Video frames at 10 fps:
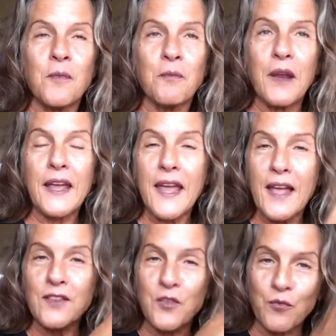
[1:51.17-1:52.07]
But I
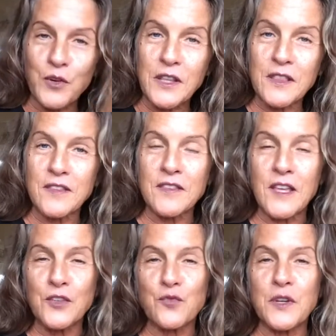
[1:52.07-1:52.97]
had some written
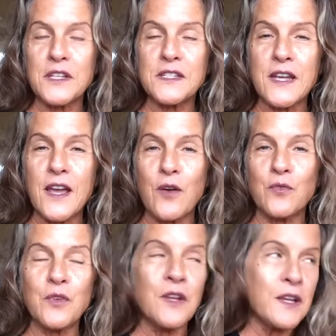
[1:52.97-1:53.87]
things written
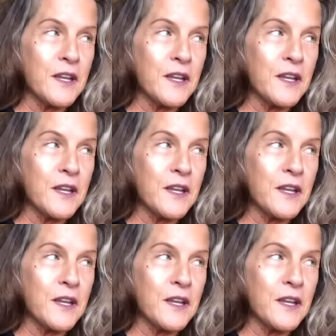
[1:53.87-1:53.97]
down